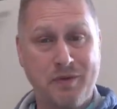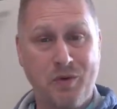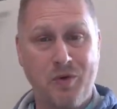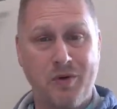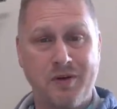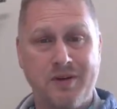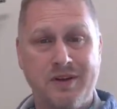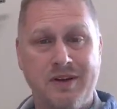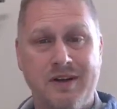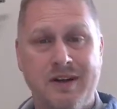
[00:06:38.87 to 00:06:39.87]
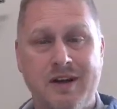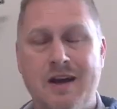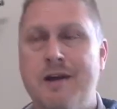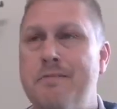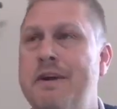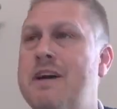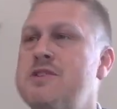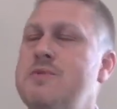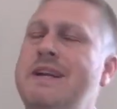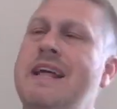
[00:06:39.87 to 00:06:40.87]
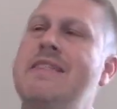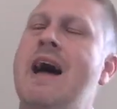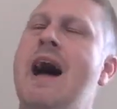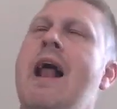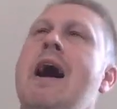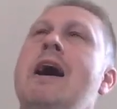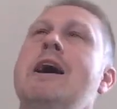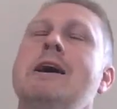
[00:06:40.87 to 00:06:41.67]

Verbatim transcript: lord because we need that